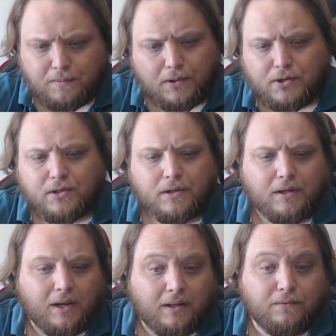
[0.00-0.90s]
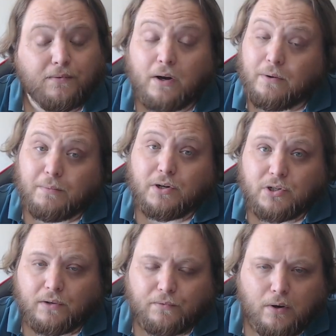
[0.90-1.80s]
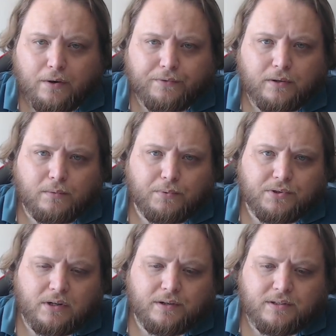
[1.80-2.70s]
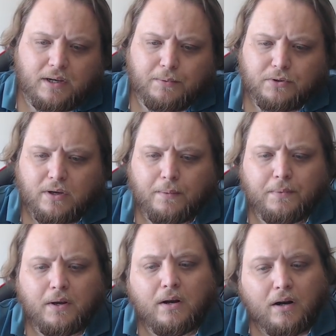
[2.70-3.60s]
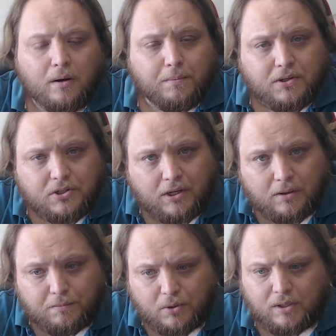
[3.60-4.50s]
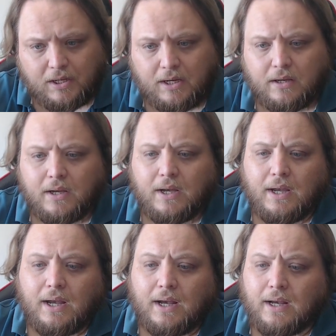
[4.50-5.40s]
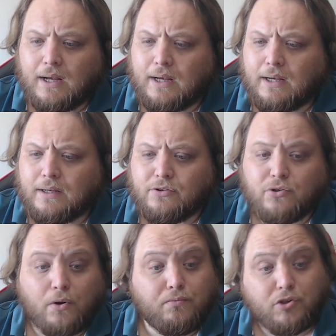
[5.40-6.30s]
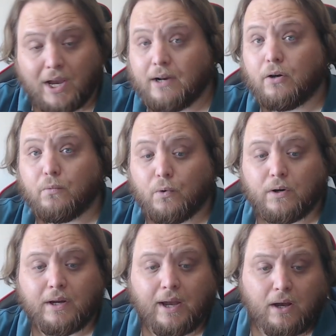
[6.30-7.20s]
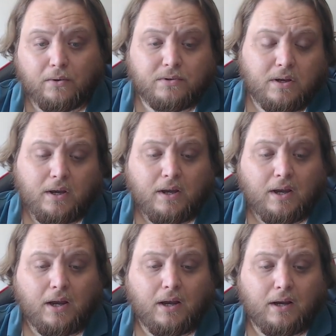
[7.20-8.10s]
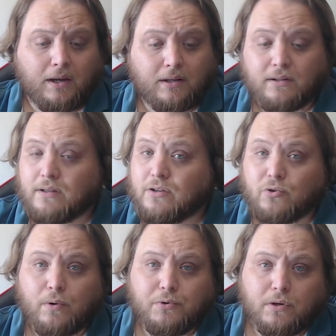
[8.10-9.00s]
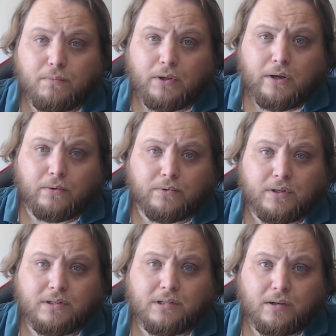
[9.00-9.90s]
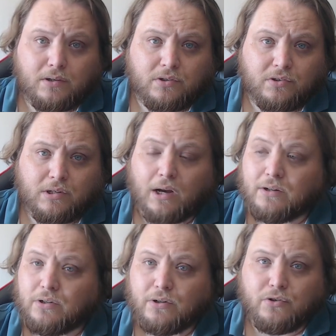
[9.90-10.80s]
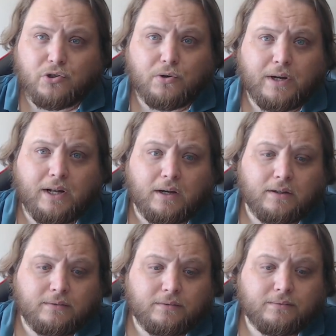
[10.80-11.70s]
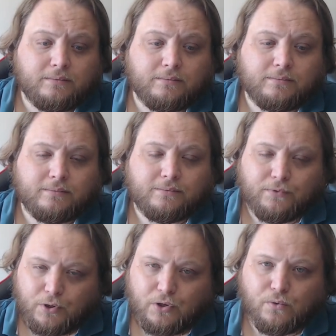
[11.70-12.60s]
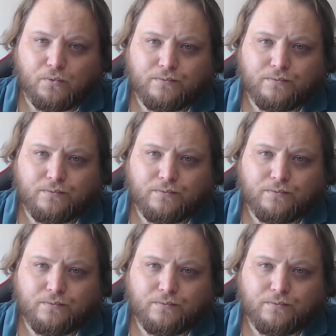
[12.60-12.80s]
person and very much involved in the Brazilian tabletop RPG community. So check her work out in the description below. This is Dr. Joana for you.